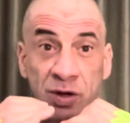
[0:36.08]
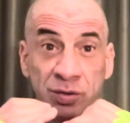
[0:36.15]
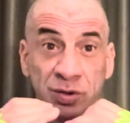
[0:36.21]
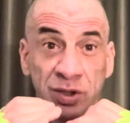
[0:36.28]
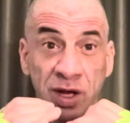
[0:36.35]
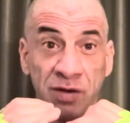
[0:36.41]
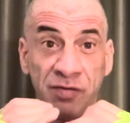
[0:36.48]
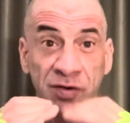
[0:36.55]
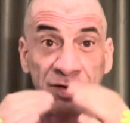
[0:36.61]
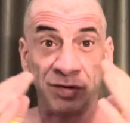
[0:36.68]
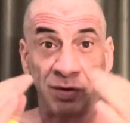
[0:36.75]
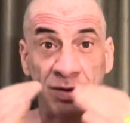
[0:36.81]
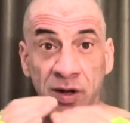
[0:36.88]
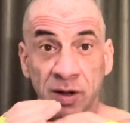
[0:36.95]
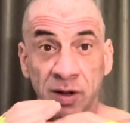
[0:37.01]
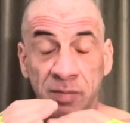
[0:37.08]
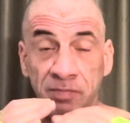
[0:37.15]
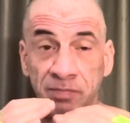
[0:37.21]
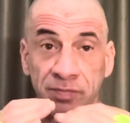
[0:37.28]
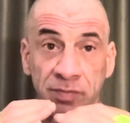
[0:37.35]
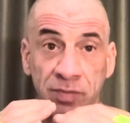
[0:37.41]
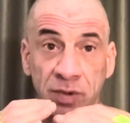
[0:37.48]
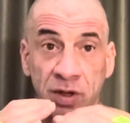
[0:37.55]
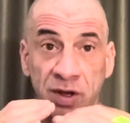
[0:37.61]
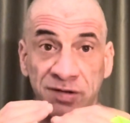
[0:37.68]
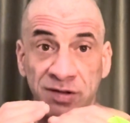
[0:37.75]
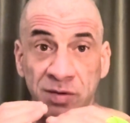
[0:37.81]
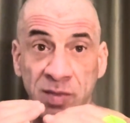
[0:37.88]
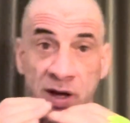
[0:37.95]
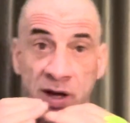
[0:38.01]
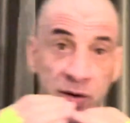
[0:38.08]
shuffles or custom Amato